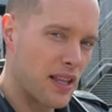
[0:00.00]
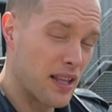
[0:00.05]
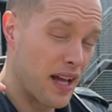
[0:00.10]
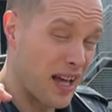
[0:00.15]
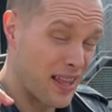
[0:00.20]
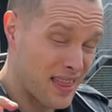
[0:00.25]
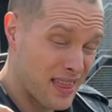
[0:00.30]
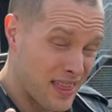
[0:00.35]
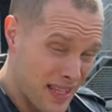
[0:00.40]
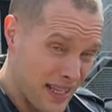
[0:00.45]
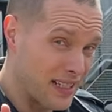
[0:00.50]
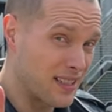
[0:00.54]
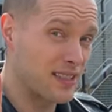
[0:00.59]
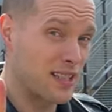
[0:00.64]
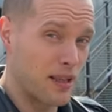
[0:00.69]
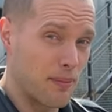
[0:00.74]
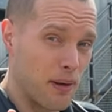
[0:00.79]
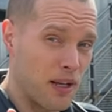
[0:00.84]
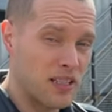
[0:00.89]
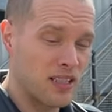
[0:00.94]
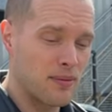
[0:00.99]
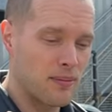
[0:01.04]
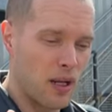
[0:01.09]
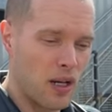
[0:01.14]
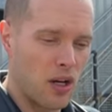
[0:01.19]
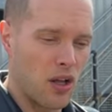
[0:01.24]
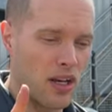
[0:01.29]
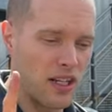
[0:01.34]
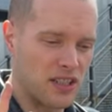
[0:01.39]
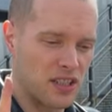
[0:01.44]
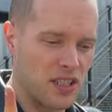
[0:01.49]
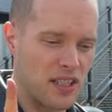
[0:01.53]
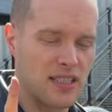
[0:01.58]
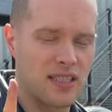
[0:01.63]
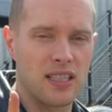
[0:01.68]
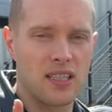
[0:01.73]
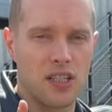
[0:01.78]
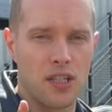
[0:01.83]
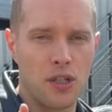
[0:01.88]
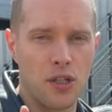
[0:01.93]
I think, to the best of my knowledge, this
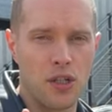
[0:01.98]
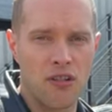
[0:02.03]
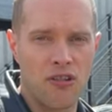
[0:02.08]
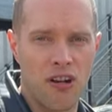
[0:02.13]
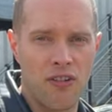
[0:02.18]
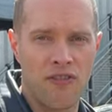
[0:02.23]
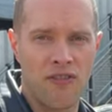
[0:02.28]
is a Euro